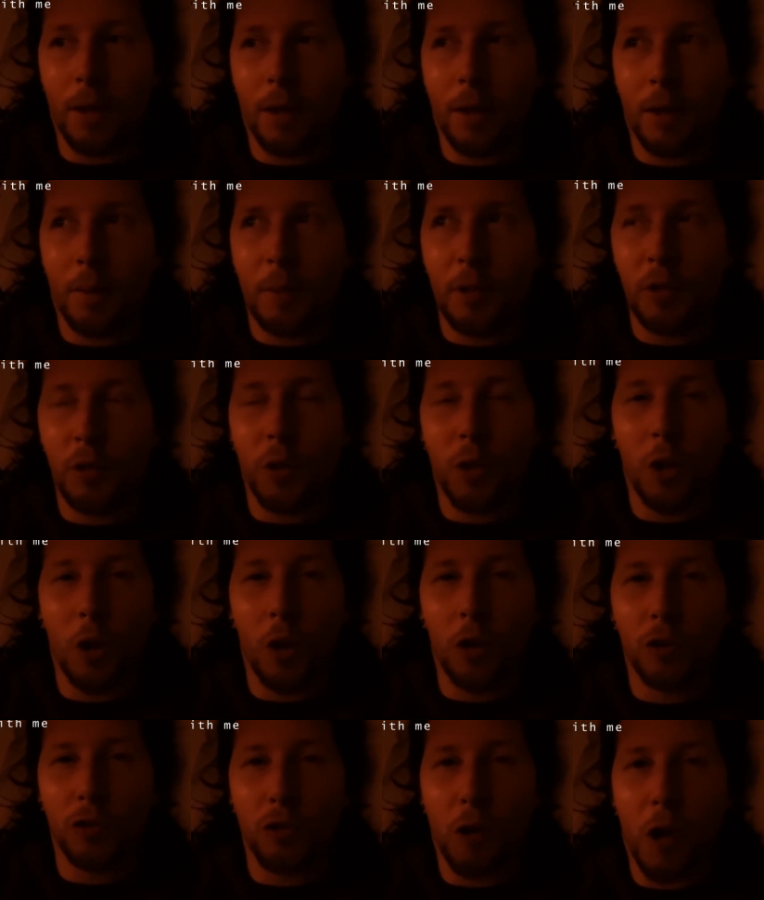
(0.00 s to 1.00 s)
I've been doing a lot
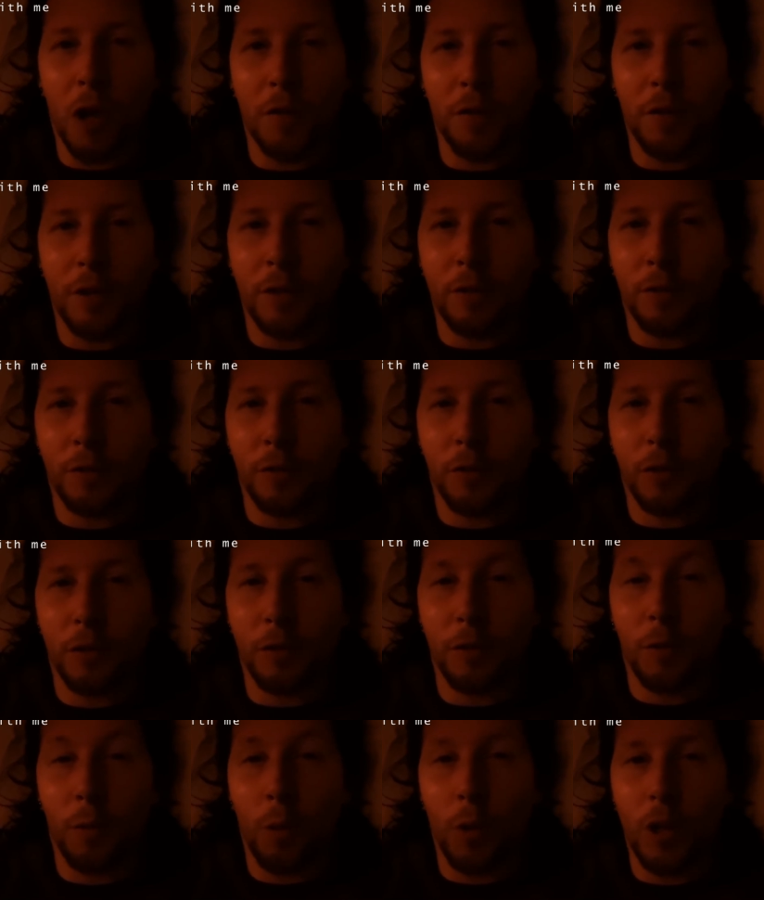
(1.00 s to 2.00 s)
of driving for
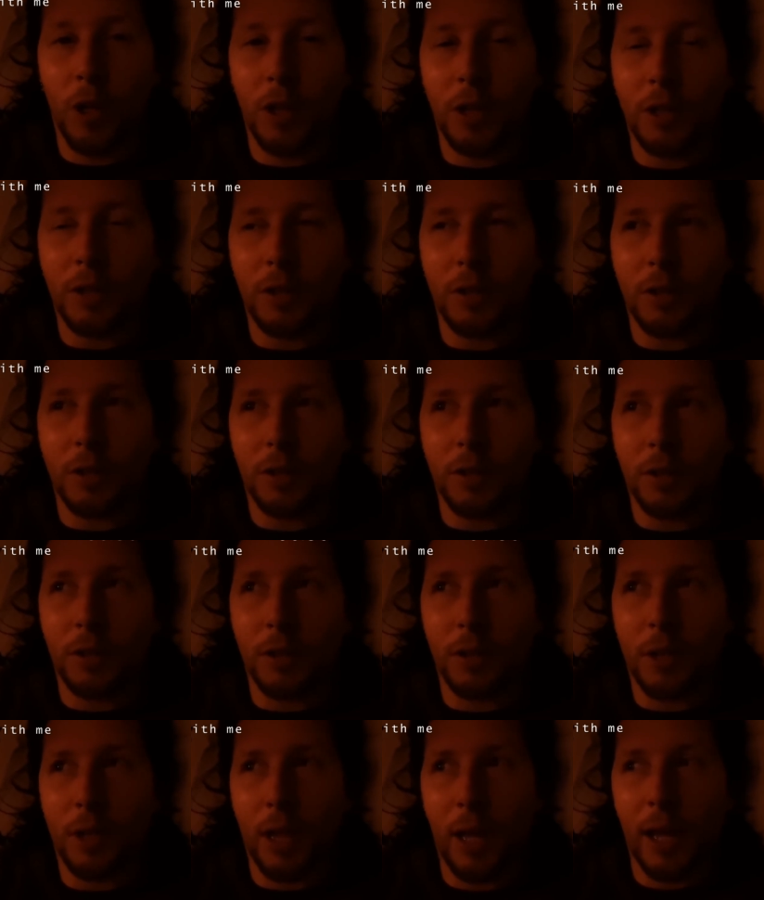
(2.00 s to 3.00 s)
work,
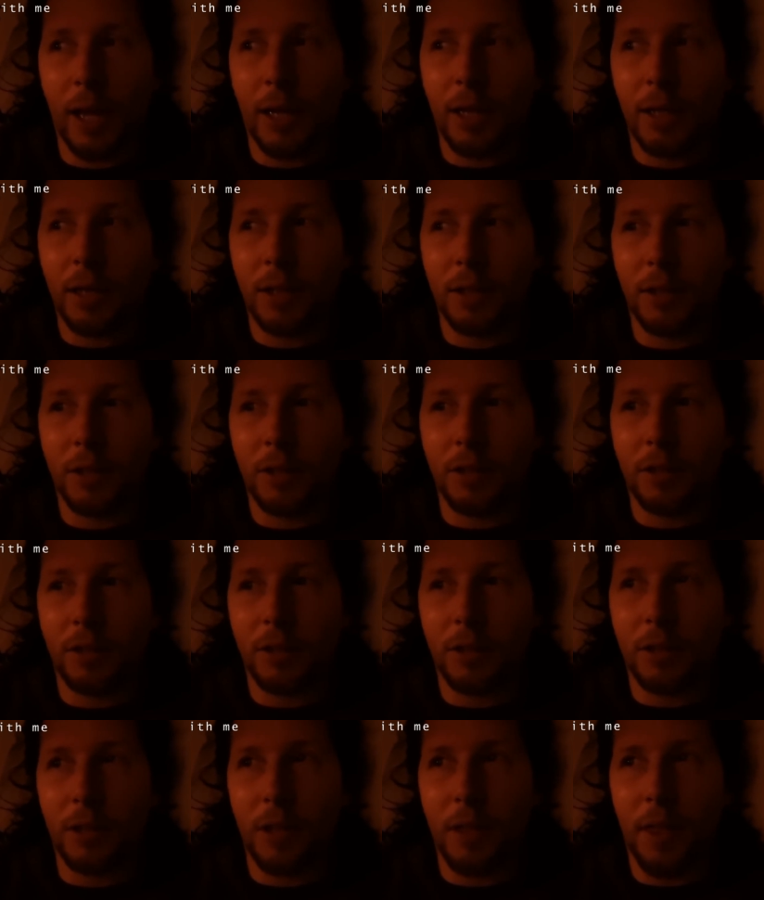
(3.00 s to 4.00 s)
and
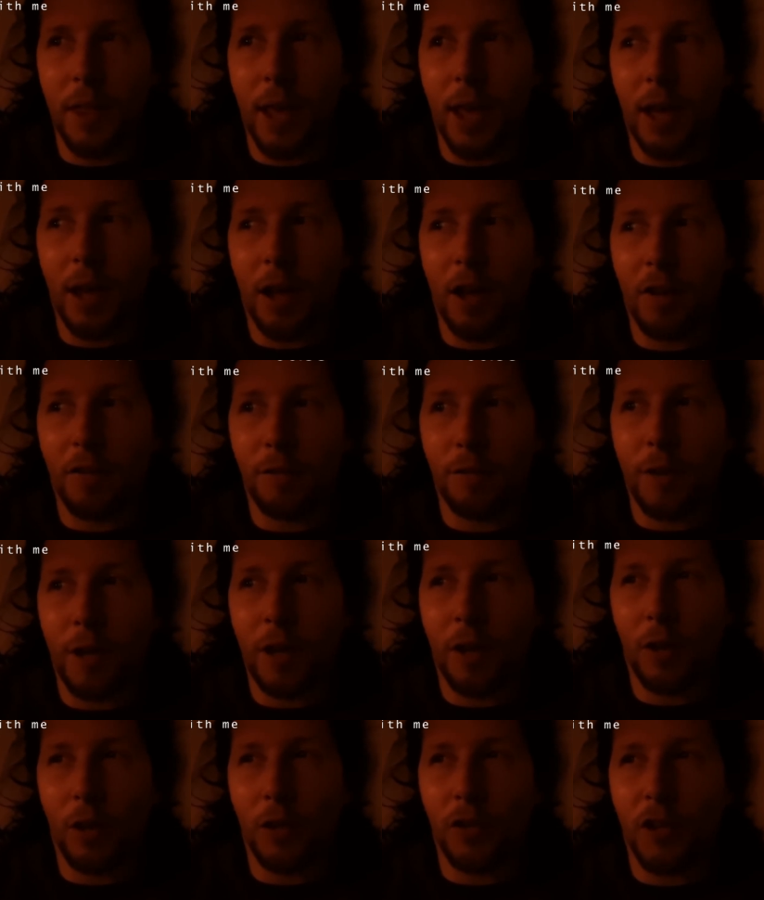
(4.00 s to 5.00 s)
in that I've had
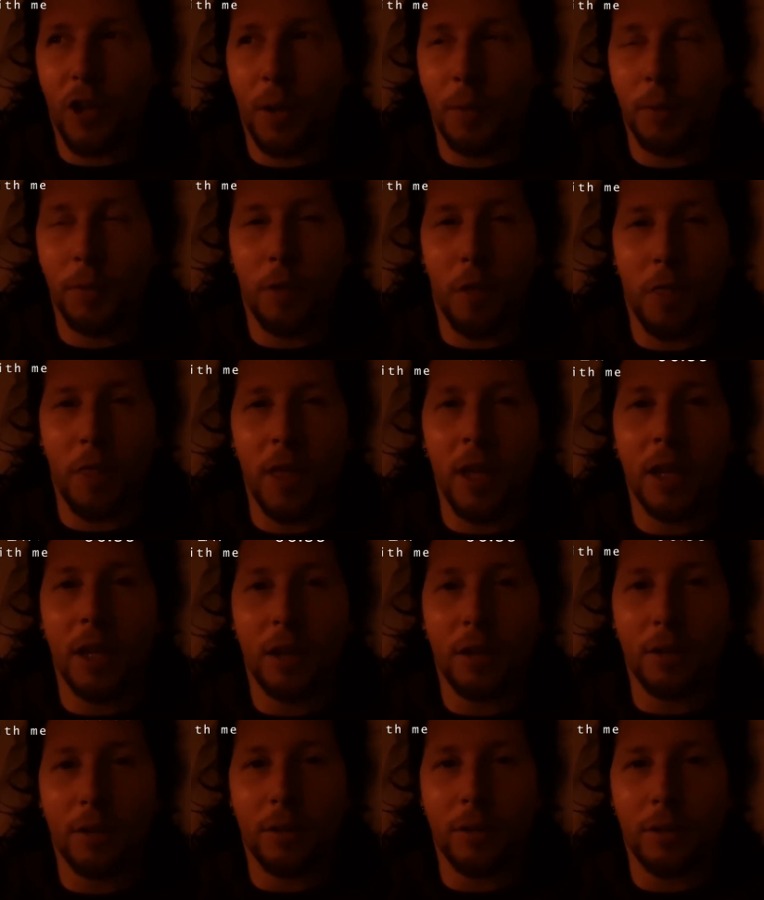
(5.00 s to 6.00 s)
a lot of time to think,
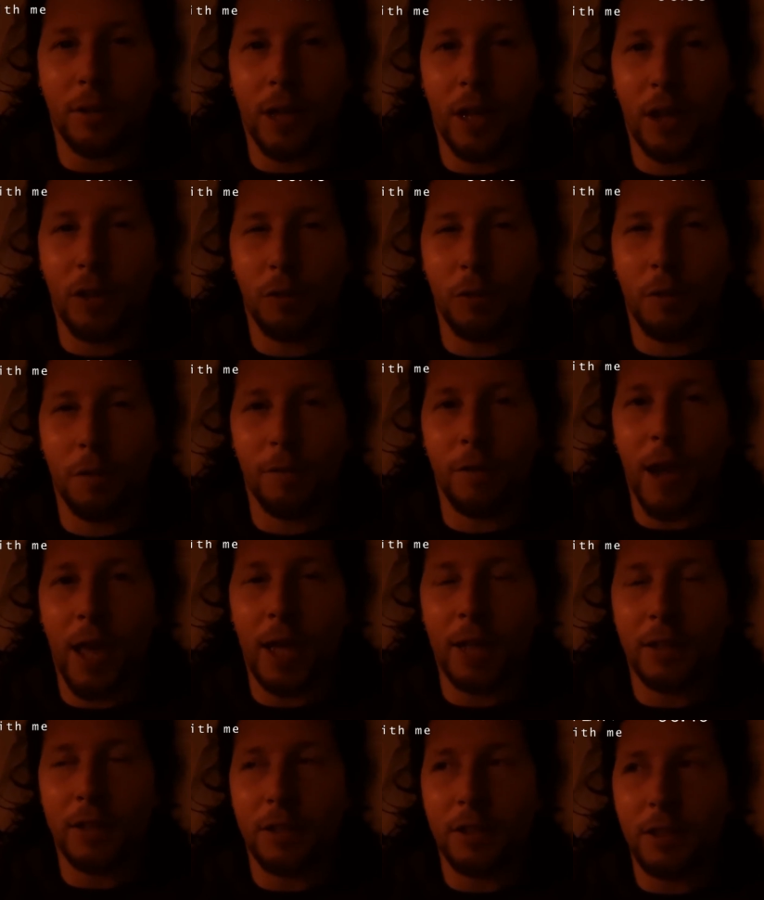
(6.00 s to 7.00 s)
to
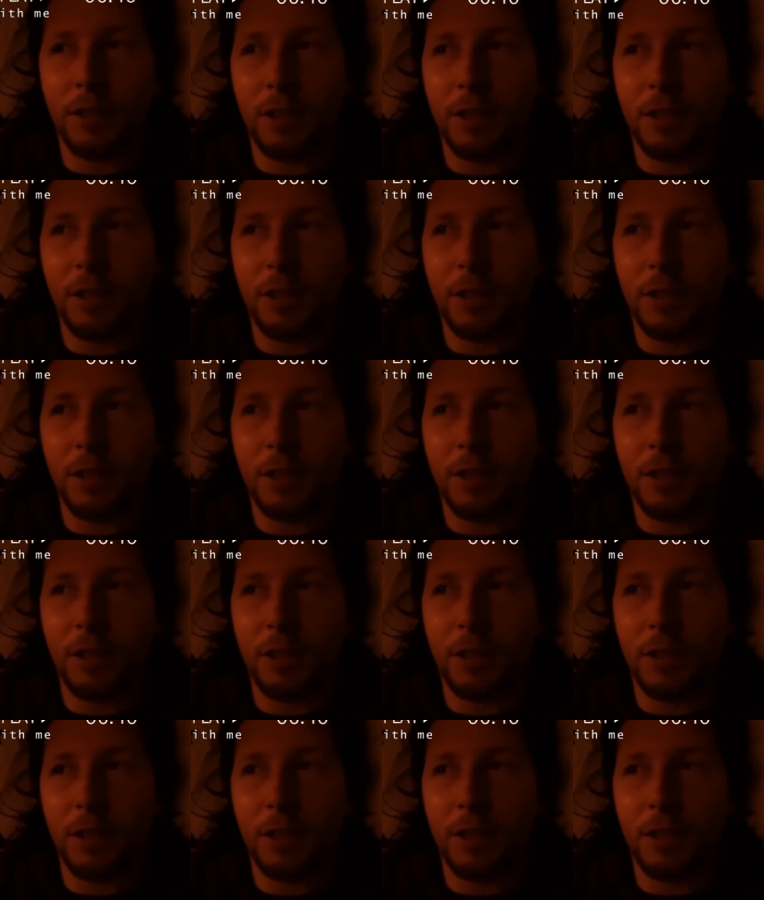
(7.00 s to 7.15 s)
reflect,